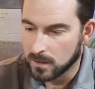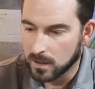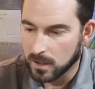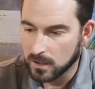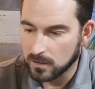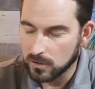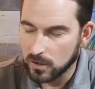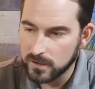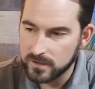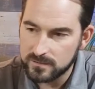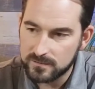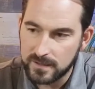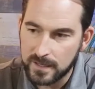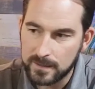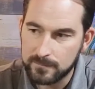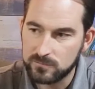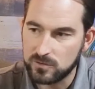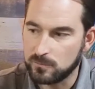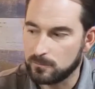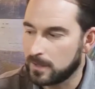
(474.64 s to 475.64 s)
a lot of
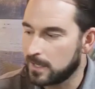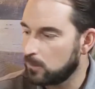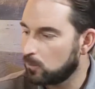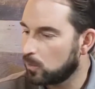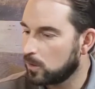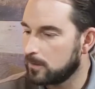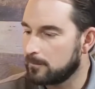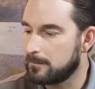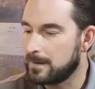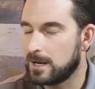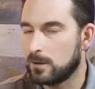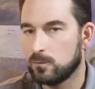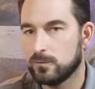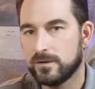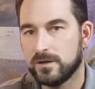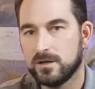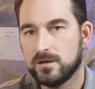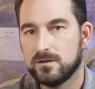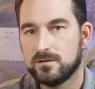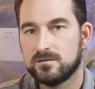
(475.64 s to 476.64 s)
times you might wanna mount
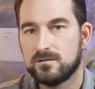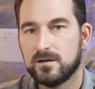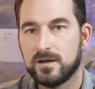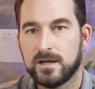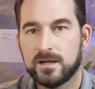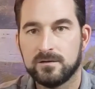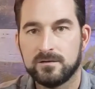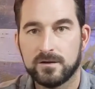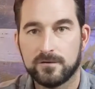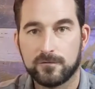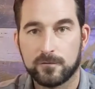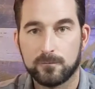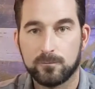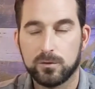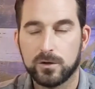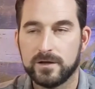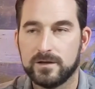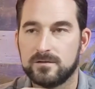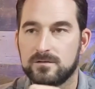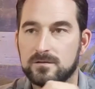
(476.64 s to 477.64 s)
these in different
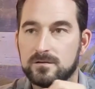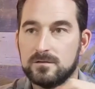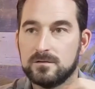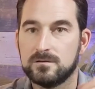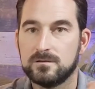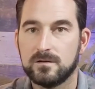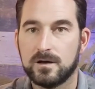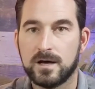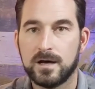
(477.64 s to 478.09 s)
places.